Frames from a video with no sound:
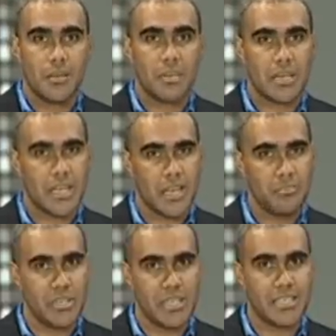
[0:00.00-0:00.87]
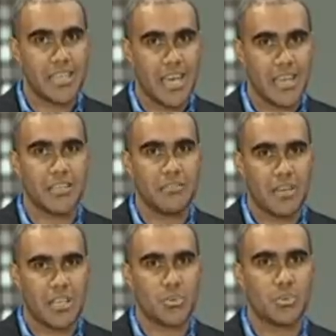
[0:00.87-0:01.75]
but again predict an
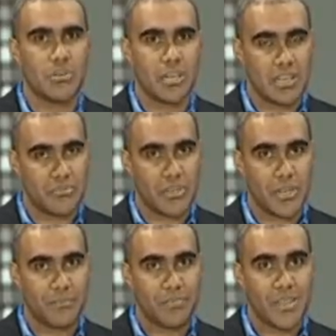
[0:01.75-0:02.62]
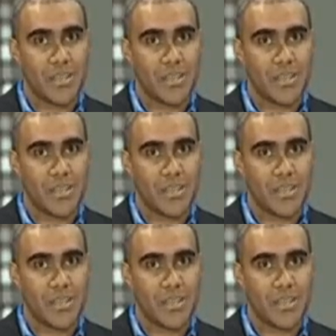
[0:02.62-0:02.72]
eventual recovery.